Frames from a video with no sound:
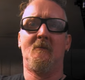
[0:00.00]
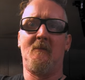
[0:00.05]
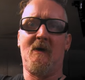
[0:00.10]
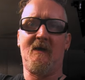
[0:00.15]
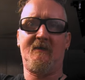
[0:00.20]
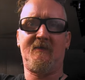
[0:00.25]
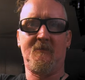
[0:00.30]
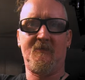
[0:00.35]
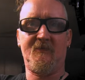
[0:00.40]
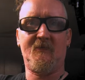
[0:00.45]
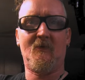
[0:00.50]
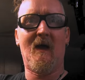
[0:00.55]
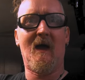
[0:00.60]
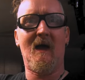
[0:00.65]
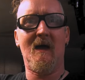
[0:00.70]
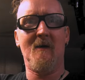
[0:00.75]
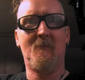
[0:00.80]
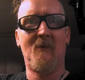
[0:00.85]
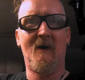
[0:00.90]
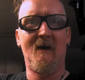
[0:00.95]
My
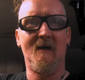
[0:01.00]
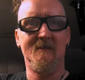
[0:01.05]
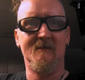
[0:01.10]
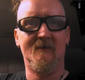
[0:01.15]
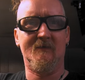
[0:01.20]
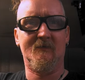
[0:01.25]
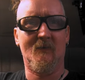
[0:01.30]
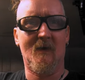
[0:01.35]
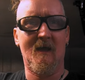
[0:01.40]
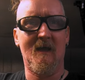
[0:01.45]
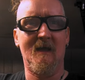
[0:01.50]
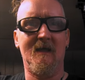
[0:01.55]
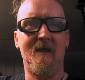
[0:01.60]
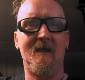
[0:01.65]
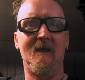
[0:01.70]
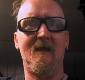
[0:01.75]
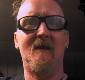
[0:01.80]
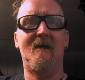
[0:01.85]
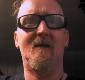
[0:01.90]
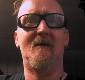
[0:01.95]
subscribe button is right
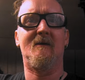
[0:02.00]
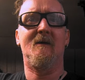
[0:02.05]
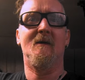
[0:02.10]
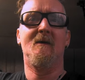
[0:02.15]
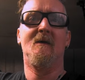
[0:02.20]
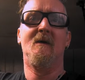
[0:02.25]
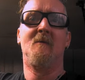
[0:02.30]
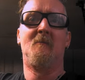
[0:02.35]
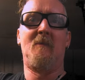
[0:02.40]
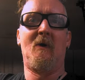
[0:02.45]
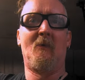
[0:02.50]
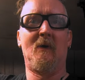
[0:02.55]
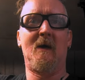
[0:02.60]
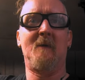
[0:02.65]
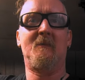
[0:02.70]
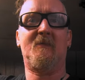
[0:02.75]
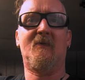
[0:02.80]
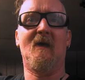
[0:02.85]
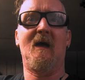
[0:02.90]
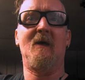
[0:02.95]
here. My
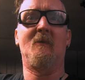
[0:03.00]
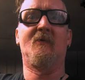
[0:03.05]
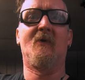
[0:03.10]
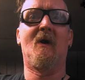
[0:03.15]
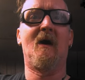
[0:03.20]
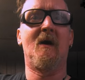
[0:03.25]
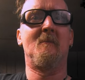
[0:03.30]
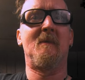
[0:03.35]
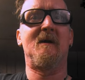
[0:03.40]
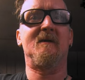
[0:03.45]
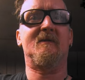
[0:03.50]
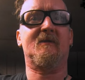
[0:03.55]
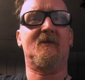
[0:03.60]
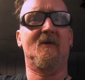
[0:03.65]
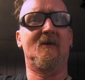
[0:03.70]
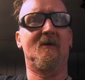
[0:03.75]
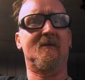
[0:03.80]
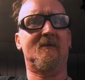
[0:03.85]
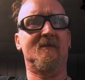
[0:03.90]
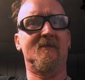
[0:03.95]
website with all my
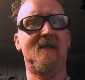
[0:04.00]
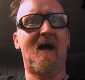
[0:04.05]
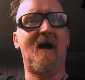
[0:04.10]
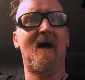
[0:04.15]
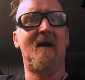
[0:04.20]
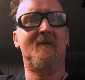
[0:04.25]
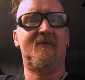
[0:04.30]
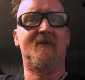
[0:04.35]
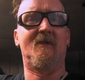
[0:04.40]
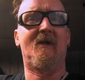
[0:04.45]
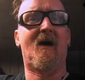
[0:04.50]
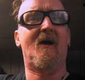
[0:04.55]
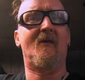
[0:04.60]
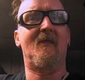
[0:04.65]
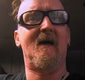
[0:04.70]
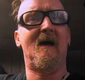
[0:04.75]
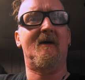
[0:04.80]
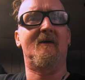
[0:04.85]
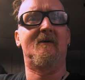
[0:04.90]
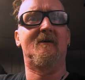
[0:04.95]
shirts, knives, and all
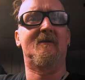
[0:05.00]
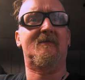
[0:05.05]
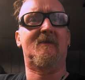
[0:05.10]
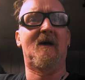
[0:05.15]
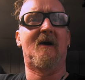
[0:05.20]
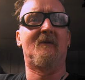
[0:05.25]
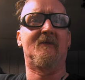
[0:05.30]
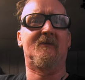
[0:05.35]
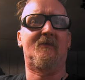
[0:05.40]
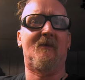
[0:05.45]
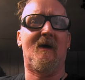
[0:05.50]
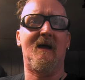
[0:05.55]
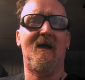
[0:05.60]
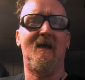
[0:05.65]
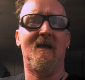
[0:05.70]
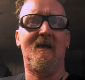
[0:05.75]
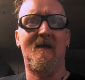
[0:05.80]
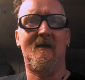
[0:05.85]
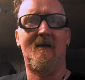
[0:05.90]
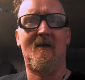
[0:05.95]
that good stuff is
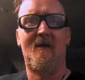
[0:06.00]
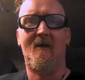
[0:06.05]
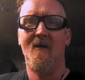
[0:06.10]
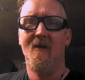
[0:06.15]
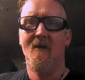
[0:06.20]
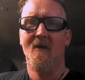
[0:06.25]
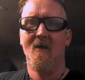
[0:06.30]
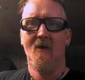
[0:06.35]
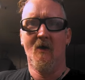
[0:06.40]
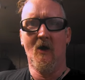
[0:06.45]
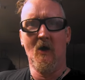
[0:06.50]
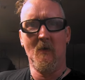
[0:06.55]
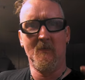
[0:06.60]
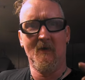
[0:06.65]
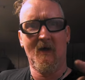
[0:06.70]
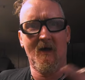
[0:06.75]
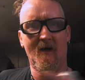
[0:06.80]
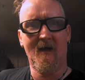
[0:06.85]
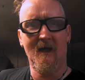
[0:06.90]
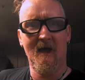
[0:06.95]
right here. Hope
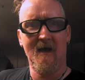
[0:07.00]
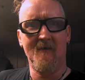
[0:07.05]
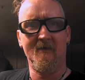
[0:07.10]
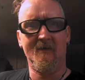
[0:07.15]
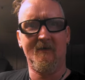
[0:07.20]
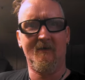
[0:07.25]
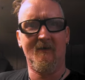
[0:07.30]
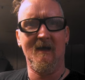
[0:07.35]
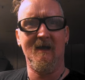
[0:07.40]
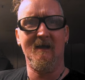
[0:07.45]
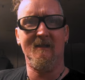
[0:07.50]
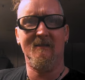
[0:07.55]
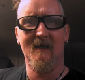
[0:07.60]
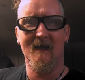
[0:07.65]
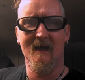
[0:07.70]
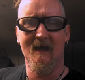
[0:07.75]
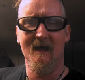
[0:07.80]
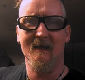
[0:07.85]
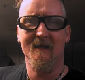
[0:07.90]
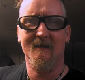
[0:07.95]
you're all having a great
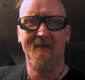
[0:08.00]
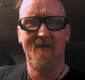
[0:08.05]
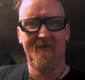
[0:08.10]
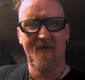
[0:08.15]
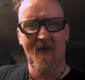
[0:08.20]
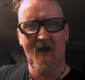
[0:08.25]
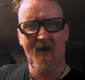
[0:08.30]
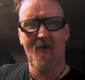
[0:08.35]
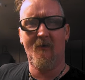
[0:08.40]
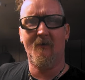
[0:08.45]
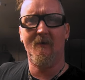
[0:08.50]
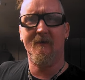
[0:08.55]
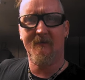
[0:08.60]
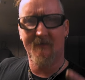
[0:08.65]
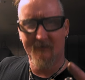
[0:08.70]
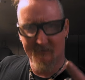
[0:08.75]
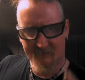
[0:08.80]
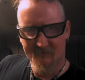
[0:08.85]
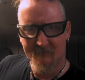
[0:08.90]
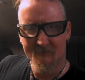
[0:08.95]
day, and as
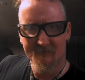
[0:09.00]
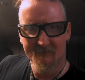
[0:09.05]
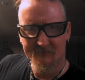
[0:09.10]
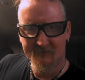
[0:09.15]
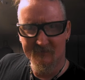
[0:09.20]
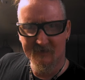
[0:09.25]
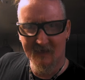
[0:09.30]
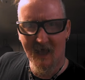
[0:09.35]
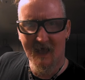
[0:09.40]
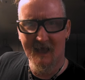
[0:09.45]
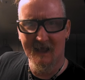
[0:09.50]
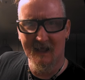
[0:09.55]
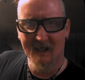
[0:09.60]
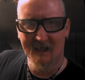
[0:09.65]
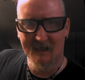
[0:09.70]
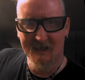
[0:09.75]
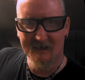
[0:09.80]
always, take it